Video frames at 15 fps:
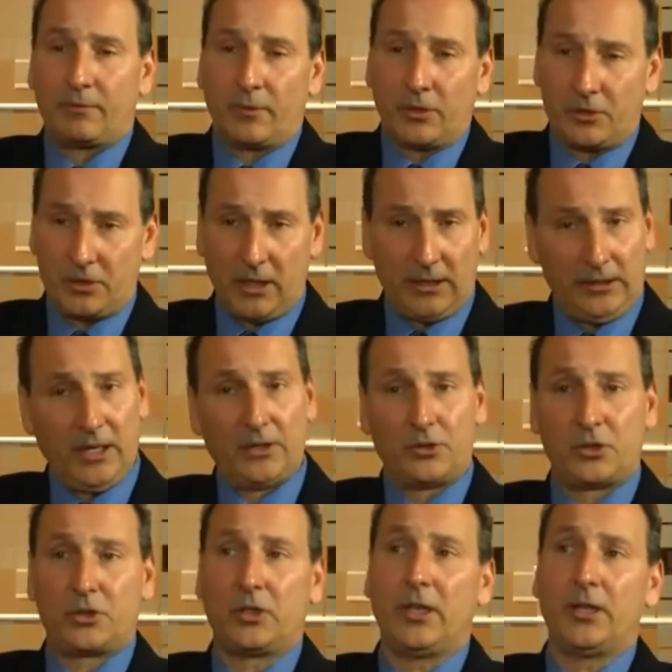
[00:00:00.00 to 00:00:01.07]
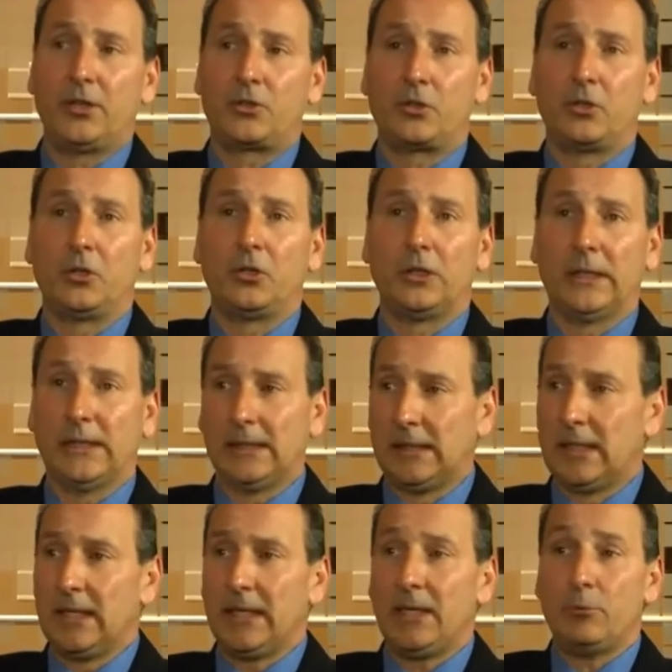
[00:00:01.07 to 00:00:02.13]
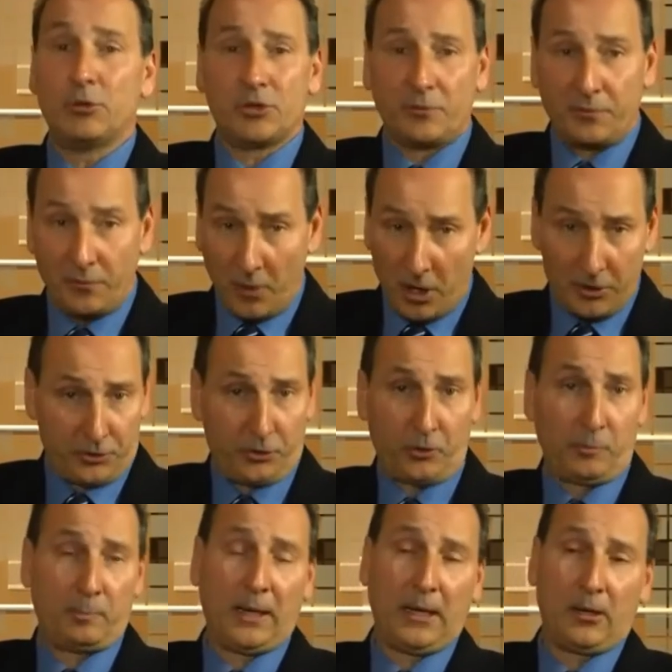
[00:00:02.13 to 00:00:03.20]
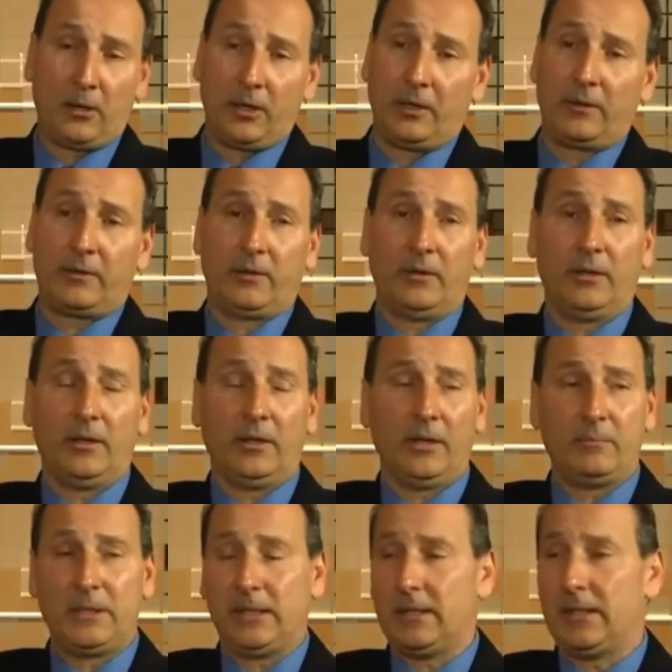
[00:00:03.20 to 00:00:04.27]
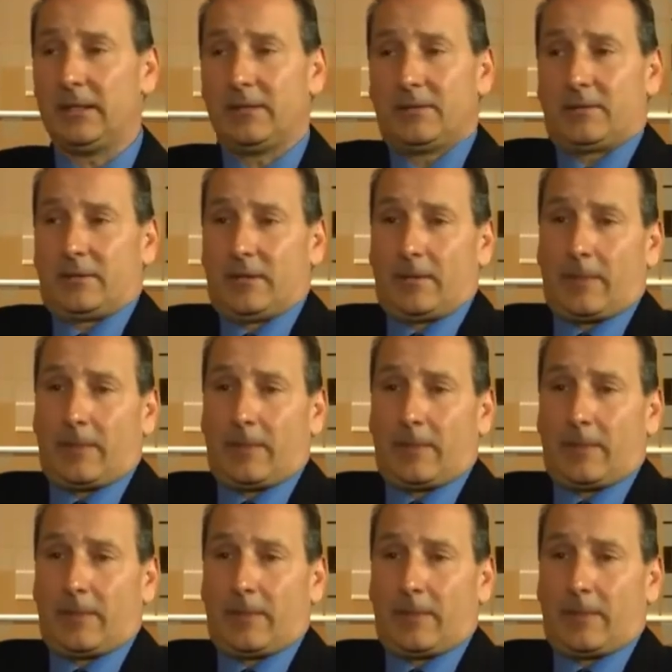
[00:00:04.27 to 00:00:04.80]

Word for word: for the state legislature. Uh, he was a foster parent. Uh, I mean, his... well, being in